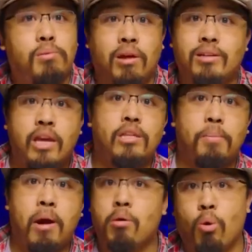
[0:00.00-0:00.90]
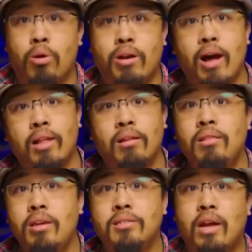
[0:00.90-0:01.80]
plugged into power or not,
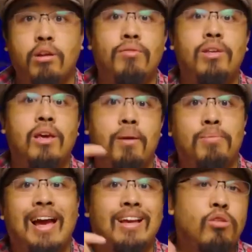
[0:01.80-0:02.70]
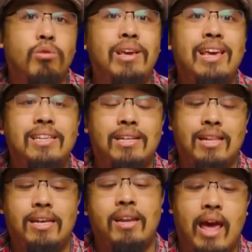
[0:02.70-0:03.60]
the sound of the Hip Dac 3 is
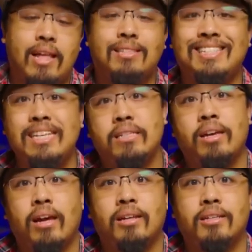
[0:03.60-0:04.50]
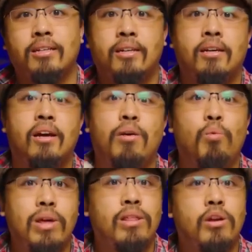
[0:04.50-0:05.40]
clean and detailed,
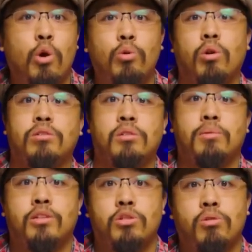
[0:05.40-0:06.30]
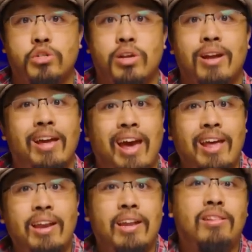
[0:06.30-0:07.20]
with no noticeable distortion,
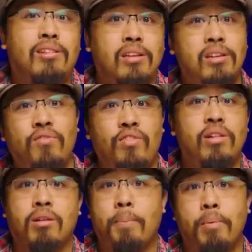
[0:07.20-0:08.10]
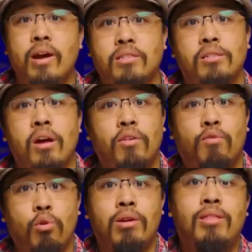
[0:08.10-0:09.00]
and doesn't feel compressed.
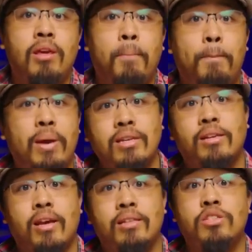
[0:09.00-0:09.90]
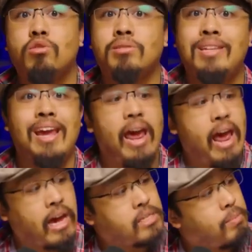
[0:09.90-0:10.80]
For the bass heads, there's the
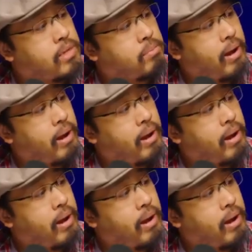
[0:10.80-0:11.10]
X-bass